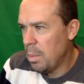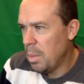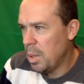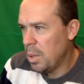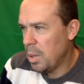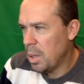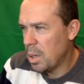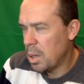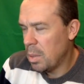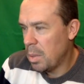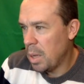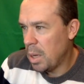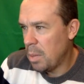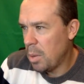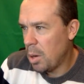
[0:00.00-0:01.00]
billion
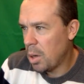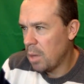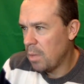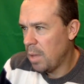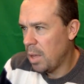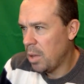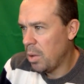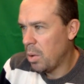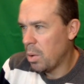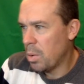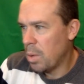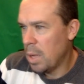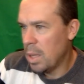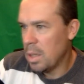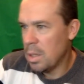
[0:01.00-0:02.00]
combined market value
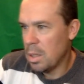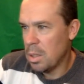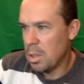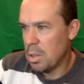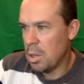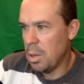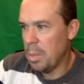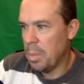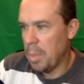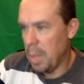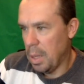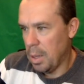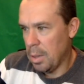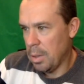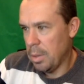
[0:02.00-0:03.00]
erased since Trump
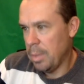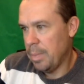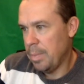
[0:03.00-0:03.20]
banned.